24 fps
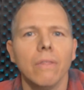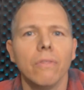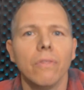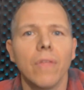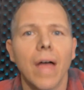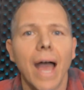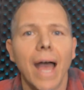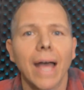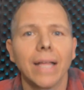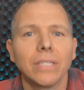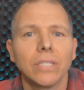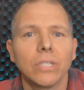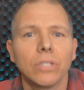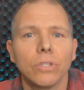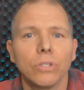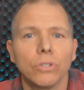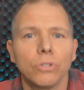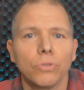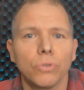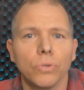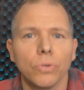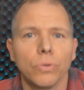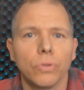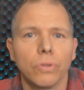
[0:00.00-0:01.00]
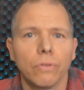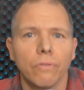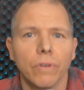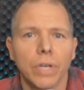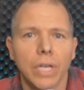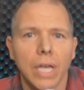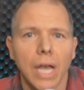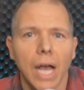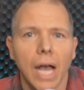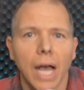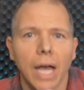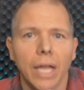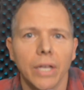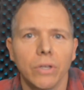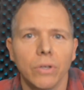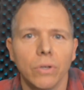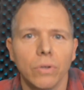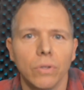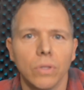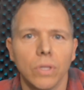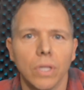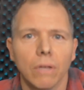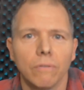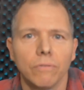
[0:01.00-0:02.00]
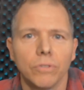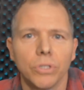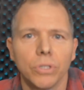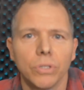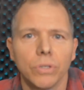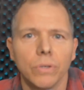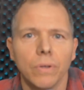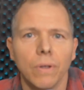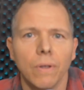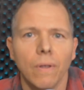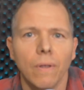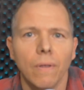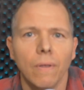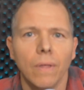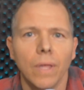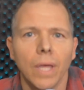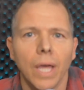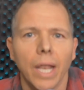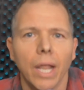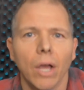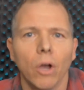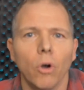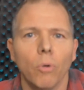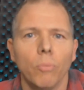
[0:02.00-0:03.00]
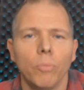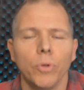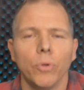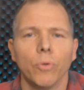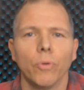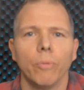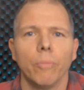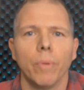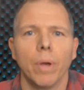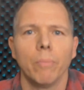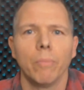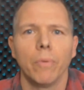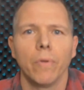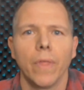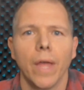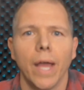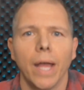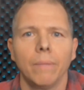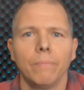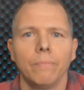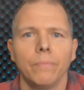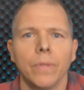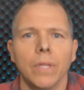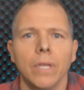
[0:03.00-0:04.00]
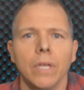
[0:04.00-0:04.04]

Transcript: That's the truth of a God who loves you and I hope you remember that.